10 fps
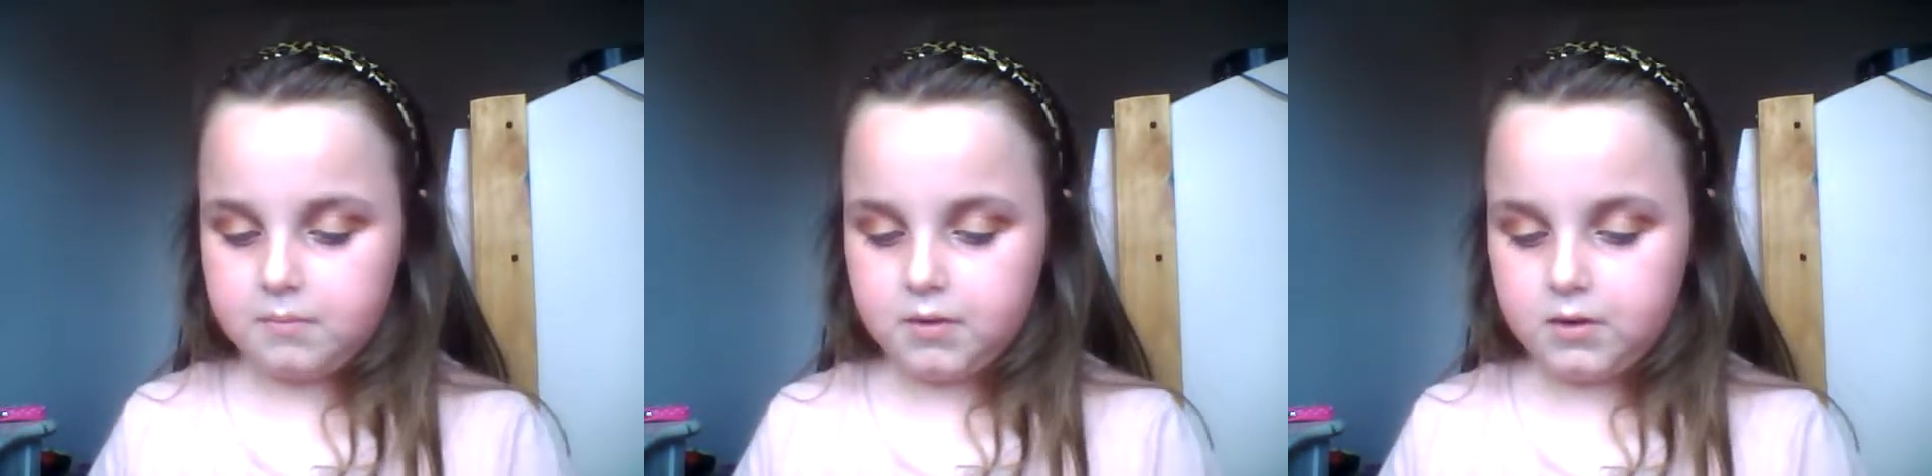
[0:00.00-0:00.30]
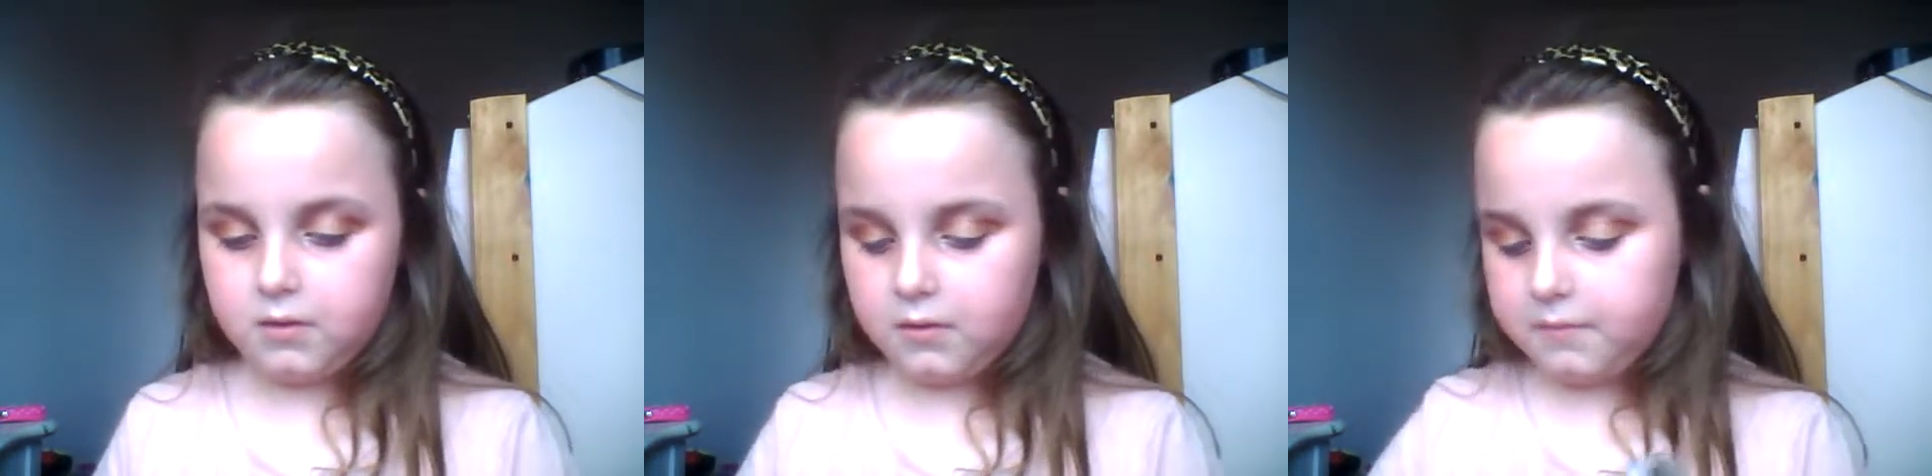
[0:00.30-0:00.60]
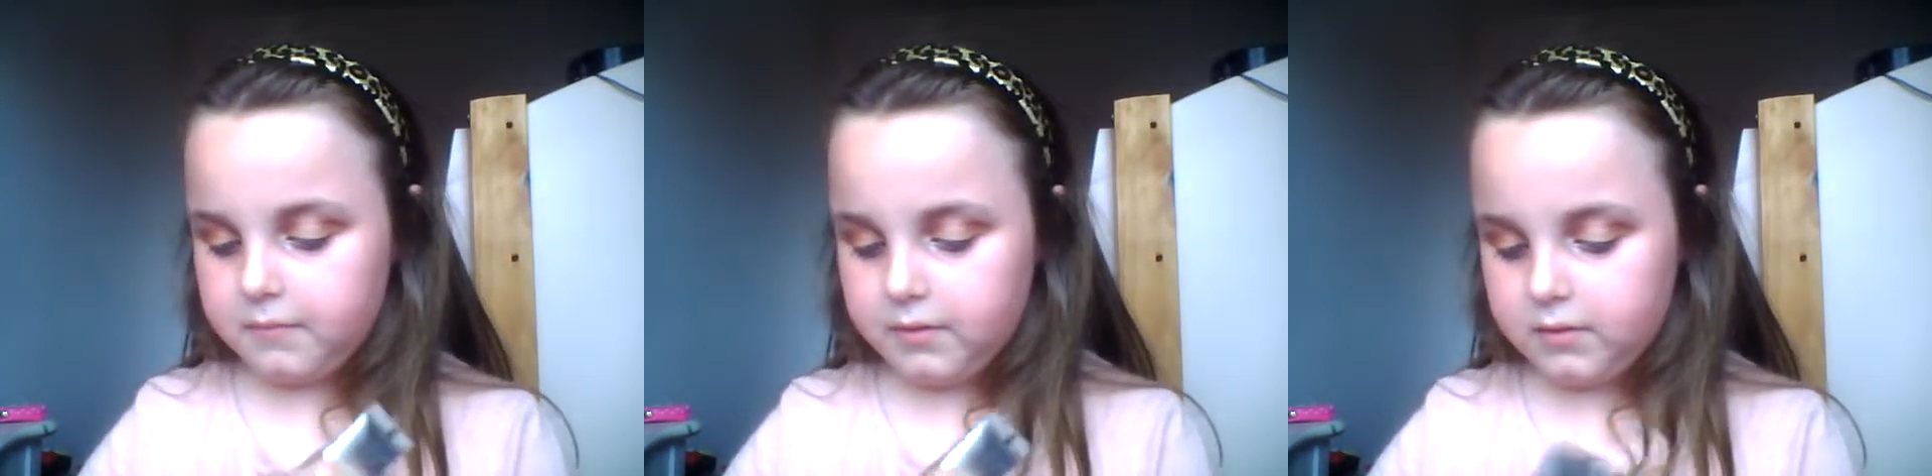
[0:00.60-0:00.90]
it
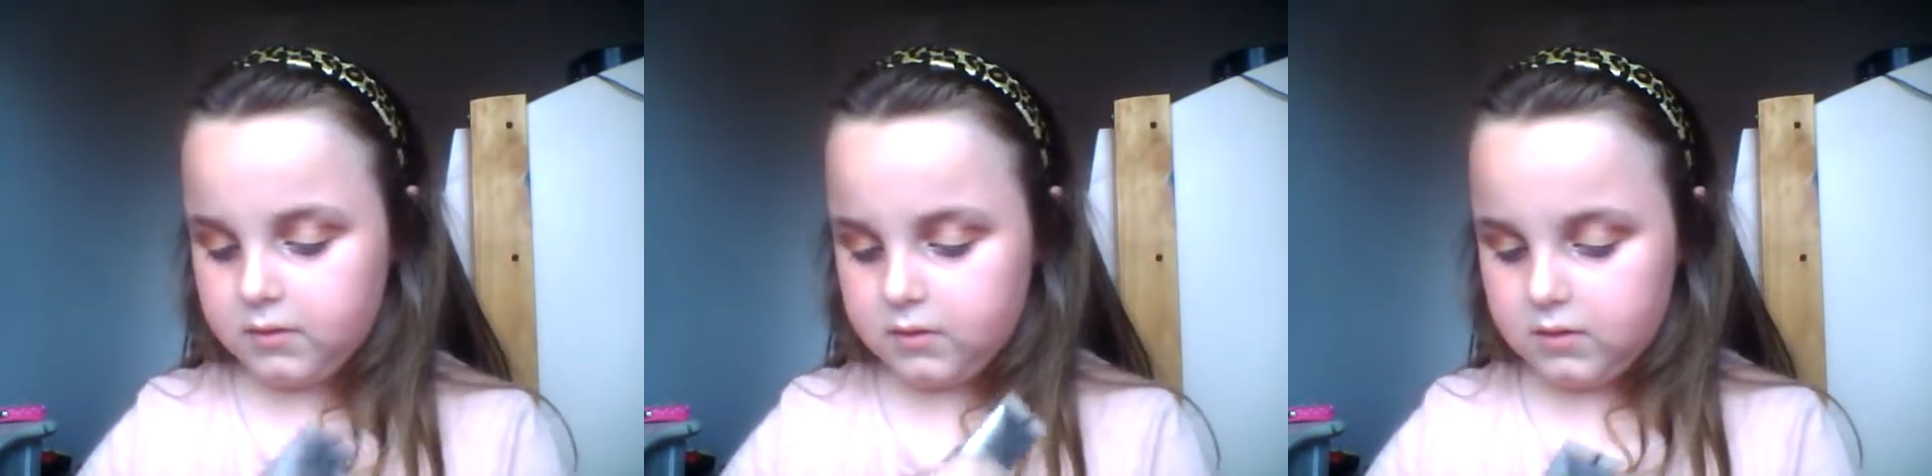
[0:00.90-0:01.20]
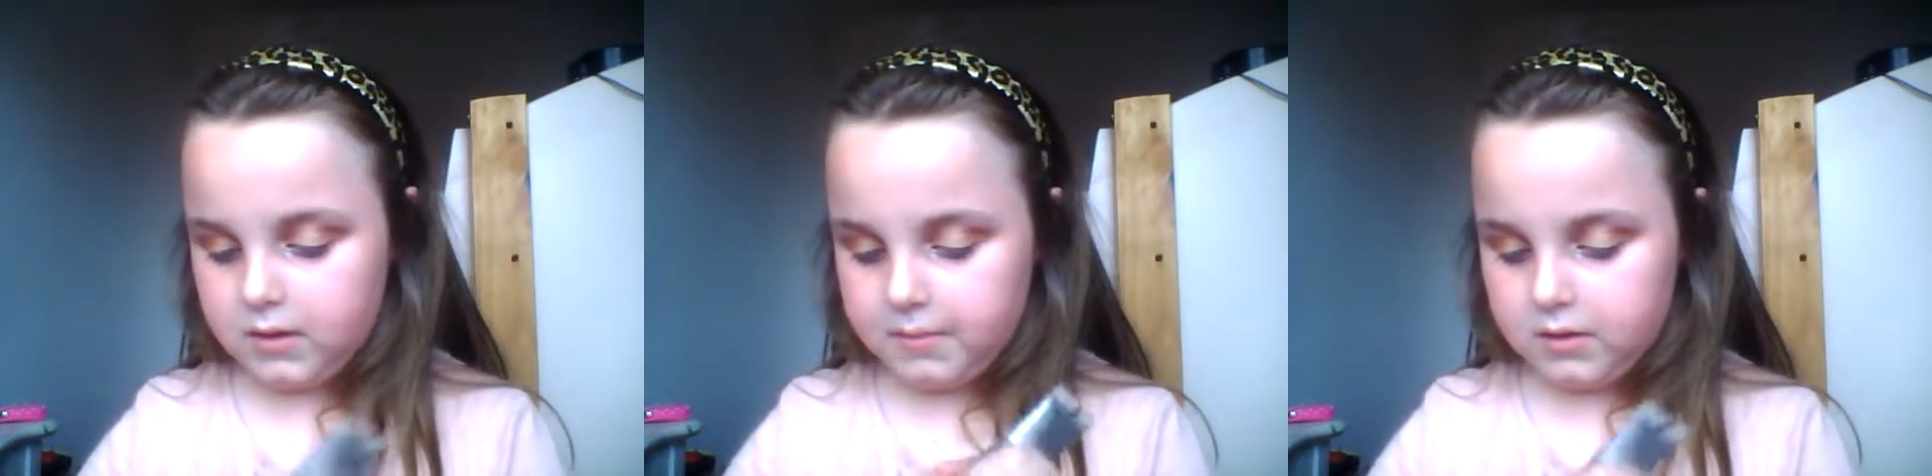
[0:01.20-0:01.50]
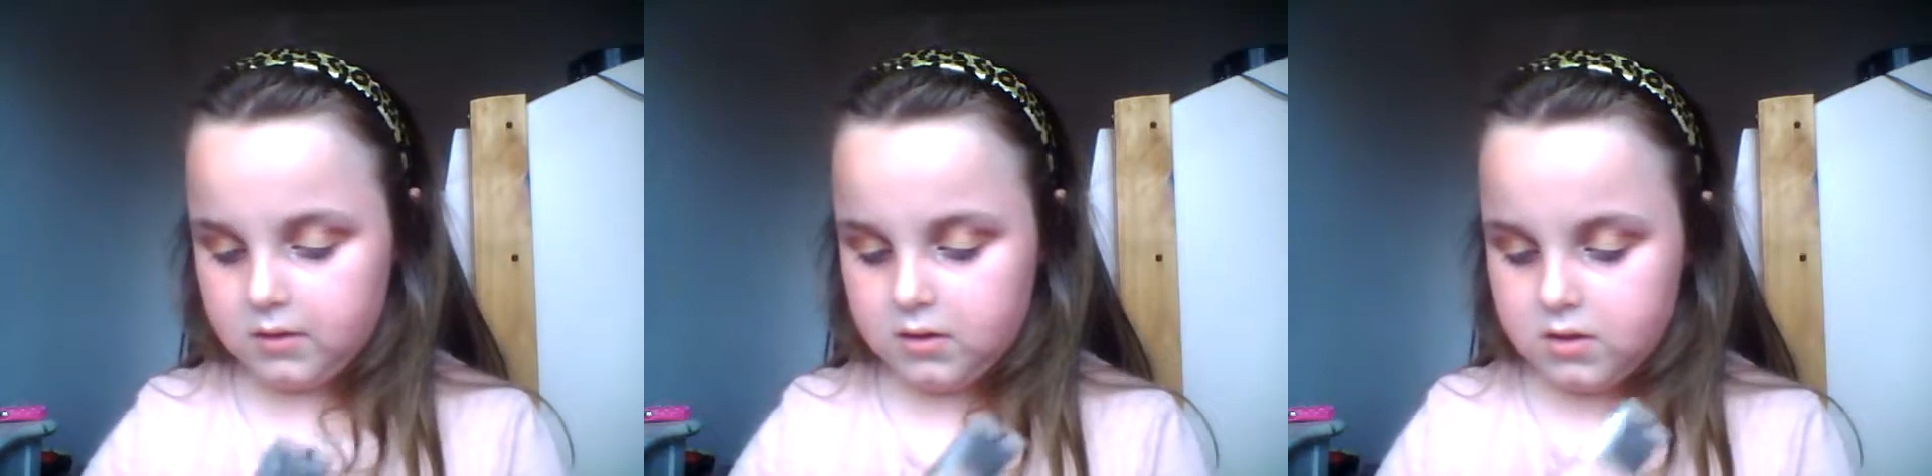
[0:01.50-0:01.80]

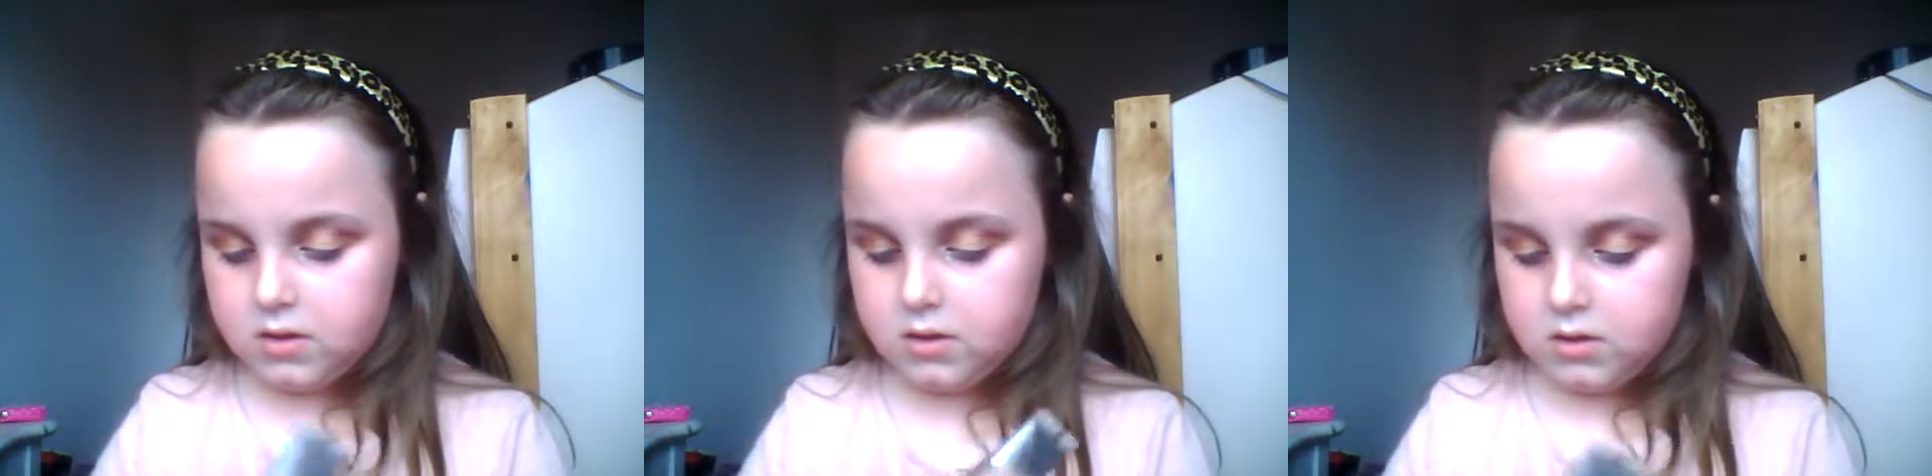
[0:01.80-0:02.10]
on